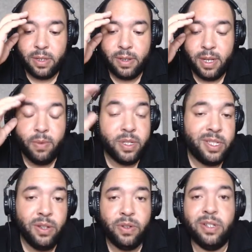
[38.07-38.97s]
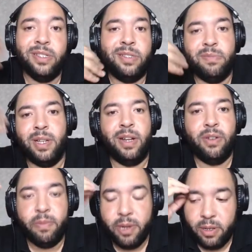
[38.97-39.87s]
it was still good to me. I don't
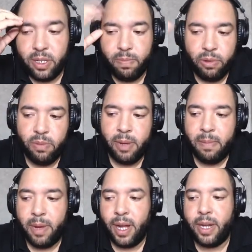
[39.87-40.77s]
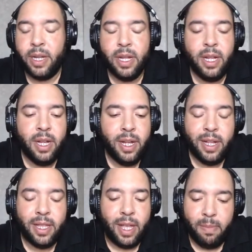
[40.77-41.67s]
know, but it just blew my mind
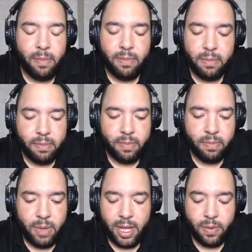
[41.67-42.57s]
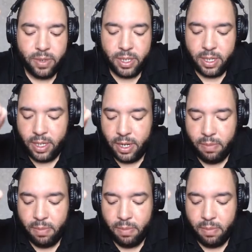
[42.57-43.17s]
that Mike was not in there.